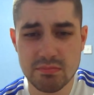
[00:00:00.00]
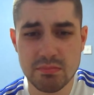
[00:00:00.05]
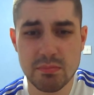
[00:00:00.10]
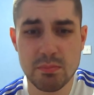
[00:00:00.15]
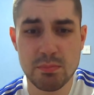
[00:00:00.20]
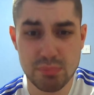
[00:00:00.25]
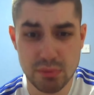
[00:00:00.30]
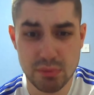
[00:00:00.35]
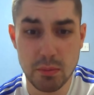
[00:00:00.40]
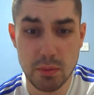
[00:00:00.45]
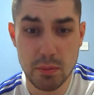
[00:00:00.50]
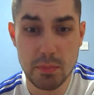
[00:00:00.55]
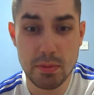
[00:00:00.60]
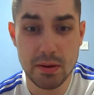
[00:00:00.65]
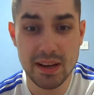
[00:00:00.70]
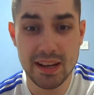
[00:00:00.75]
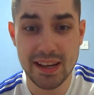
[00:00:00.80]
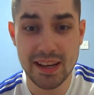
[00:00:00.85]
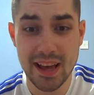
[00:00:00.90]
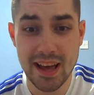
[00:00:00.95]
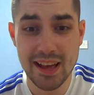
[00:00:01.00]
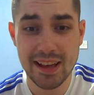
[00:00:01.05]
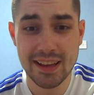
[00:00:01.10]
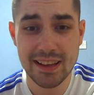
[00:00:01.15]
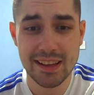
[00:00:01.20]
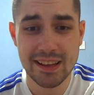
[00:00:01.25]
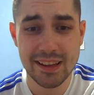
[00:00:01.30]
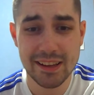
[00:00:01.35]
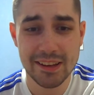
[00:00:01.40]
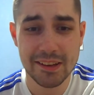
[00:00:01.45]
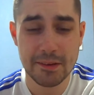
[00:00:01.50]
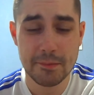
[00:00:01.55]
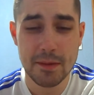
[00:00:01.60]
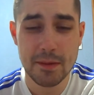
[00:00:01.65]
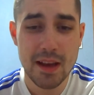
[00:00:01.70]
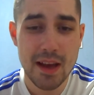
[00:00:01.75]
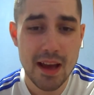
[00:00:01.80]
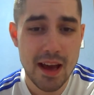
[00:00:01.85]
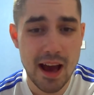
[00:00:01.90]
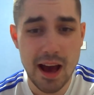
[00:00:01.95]
Probably, yeah.
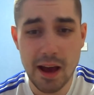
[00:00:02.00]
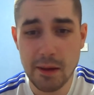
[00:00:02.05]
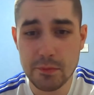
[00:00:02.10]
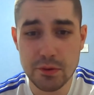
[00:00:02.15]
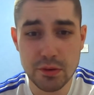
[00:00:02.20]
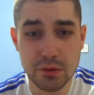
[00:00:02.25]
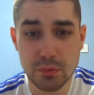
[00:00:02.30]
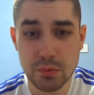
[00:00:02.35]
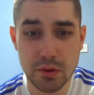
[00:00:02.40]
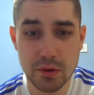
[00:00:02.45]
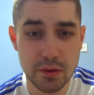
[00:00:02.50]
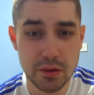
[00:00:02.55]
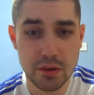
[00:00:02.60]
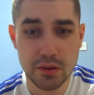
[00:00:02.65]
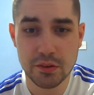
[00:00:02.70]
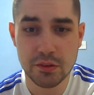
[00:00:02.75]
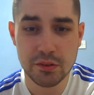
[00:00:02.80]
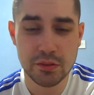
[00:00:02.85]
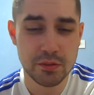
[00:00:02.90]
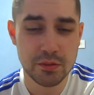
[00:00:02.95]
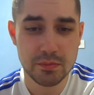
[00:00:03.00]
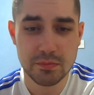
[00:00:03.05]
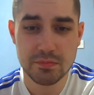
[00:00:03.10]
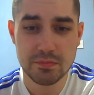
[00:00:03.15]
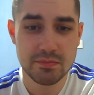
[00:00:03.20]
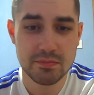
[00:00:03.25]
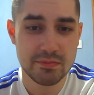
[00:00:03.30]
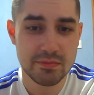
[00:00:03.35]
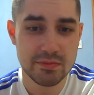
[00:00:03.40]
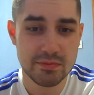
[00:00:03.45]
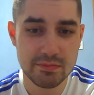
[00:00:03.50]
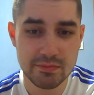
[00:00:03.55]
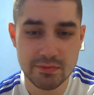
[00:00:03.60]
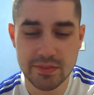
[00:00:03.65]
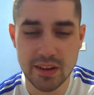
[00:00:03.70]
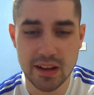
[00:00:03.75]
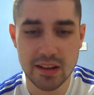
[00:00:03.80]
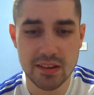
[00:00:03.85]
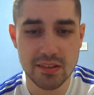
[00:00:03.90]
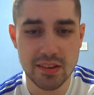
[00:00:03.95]
I'm just one of those
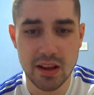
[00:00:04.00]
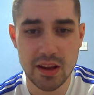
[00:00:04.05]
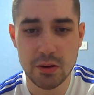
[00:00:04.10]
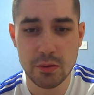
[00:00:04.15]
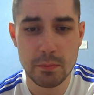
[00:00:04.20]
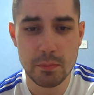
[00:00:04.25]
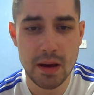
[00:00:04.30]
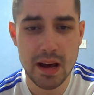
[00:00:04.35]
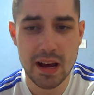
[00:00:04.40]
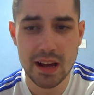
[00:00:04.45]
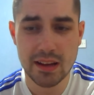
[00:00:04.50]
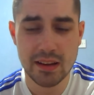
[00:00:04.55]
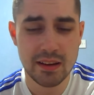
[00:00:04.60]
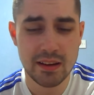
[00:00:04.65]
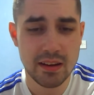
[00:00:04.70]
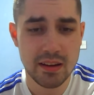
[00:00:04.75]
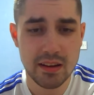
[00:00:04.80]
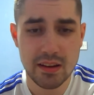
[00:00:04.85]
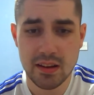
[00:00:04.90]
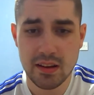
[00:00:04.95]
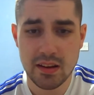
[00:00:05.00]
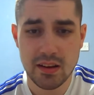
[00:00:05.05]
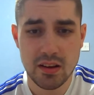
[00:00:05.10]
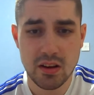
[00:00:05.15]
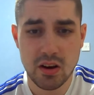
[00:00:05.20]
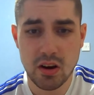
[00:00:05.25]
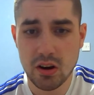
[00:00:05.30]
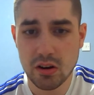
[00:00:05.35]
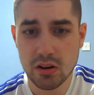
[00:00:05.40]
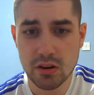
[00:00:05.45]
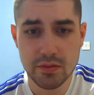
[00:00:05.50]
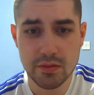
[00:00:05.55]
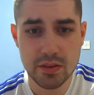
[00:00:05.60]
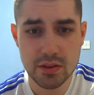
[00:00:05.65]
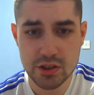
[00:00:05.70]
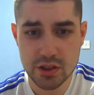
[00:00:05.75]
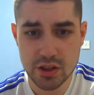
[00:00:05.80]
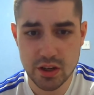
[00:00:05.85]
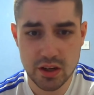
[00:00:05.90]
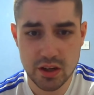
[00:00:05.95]
fans that'll buy all of the
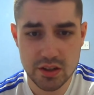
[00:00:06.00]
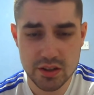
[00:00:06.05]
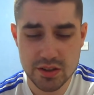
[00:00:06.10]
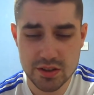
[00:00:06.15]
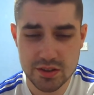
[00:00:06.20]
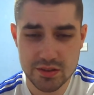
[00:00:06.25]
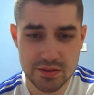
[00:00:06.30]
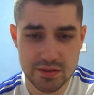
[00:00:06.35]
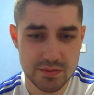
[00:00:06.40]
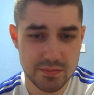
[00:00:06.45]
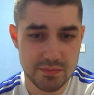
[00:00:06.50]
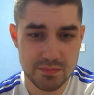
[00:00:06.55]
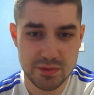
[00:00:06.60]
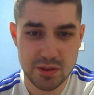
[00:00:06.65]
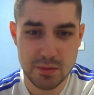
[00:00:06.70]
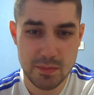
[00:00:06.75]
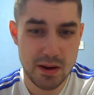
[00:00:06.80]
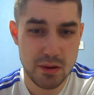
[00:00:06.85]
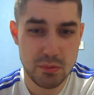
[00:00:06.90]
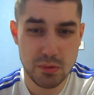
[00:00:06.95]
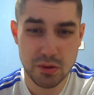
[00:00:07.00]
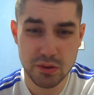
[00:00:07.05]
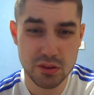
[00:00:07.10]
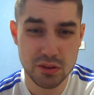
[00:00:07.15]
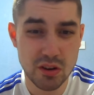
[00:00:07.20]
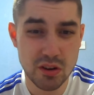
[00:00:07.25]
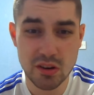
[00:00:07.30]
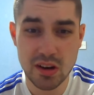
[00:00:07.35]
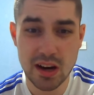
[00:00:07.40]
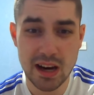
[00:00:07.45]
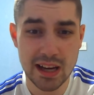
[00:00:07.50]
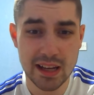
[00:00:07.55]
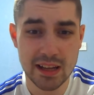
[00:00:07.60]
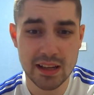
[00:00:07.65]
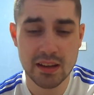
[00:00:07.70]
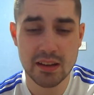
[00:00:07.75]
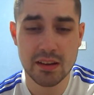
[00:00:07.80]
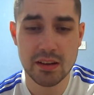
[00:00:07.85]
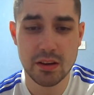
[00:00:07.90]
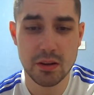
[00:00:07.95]
shirts, no matter what they look
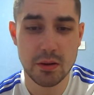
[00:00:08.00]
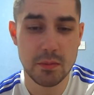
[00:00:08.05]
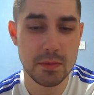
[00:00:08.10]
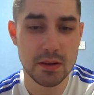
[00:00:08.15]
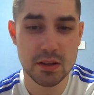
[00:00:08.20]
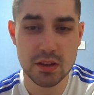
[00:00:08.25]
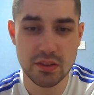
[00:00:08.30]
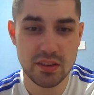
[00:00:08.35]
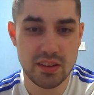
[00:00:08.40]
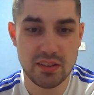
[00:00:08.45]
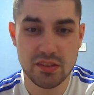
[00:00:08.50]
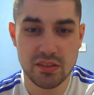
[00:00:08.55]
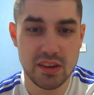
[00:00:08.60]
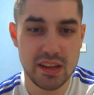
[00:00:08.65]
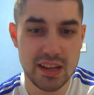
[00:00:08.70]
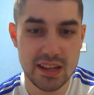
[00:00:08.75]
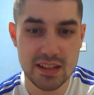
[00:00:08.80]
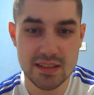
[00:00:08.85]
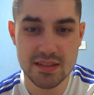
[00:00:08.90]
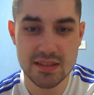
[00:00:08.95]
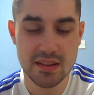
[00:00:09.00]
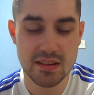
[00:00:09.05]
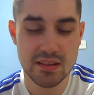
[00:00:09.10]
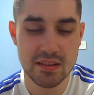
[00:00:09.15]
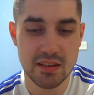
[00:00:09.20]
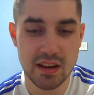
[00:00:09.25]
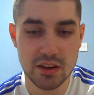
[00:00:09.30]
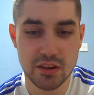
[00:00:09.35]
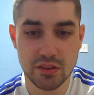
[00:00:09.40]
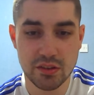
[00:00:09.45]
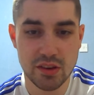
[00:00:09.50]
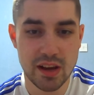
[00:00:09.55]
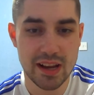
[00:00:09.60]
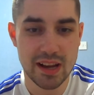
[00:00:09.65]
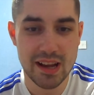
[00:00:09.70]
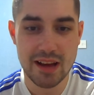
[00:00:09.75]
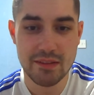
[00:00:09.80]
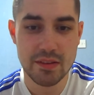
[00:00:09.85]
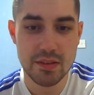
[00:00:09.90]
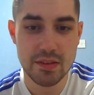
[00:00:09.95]
like, because it's Leeds and I just
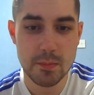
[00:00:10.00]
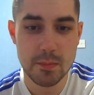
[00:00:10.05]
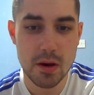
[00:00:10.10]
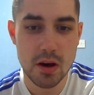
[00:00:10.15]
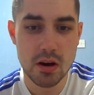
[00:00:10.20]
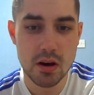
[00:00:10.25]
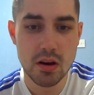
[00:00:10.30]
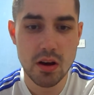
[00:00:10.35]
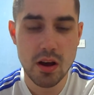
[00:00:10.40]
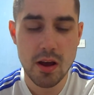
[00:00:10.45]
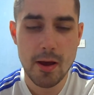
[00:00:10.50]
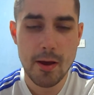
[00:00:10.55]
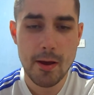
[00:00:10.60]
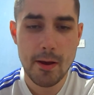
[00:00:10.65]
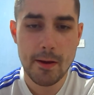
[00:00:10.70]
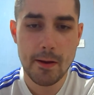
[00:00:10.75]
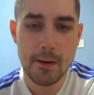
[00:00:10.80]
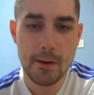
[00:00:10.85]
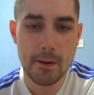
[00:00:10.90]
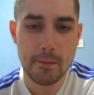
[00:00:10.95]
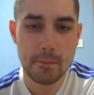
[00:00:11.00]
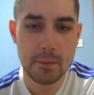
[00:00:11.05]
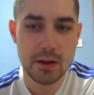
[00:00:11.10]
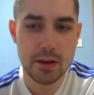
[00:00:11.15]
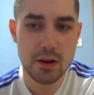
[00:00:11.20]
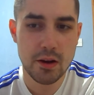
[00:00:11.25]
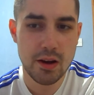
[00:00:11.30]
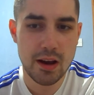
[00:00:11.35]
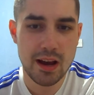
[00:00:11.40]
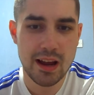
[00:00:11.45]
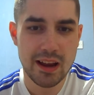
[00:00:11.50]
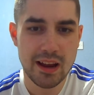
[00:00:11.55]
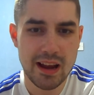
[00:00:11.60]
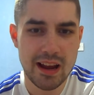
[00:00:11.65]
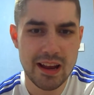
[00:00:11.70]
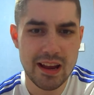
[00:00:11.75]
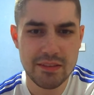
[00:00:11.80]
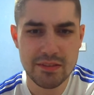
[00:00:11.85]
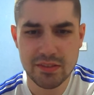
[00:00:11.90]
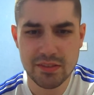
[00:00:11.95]
like having them all. I
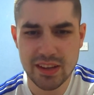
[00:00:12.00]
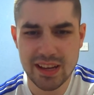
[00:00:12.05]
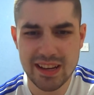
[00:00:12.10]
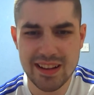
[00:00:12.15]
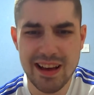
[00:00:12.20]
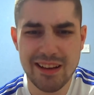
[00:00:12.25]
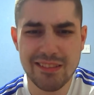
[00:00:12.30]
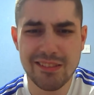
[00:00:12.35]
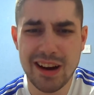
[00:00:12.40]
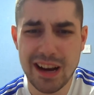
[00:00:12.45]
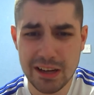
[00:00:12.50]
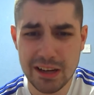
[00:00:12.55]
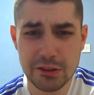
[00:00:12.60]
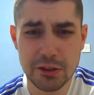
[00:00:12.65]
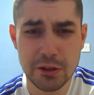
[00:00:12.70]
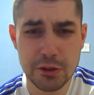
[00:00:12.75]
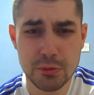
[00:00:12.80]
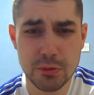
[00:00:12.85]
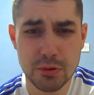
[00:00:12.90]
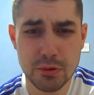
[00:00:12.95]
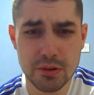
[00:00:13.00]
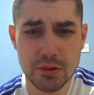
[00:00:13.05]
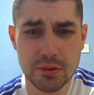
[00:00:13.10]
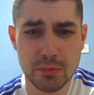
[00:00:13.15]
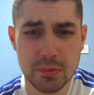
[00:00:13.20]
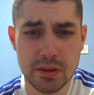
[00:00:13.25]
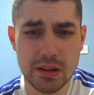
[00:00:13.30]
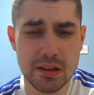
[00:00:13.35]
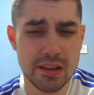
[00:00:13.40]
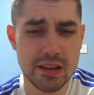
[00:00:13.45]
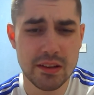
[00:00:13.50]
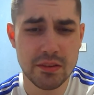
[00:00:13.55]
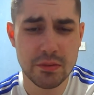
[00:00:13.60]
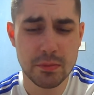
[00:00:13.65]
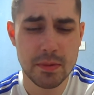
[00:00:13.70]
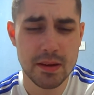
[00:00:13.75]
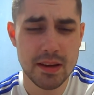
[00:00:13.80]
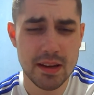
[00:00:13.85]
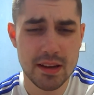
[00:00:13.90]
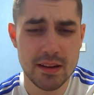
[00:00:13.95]
have seen that lilac one as well that's
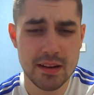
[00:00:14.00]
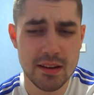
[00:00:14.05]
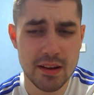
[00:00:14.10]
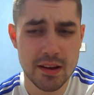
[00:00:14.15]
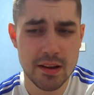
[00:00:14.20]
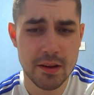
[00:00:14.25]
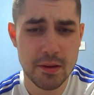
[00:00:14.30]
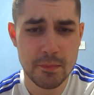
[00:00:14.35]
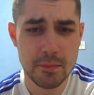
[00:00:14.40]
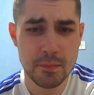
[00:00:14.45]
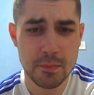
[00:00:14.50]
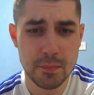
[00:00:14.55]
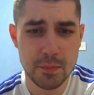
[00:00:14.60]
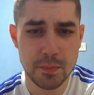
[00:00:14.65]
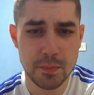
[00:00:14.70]
been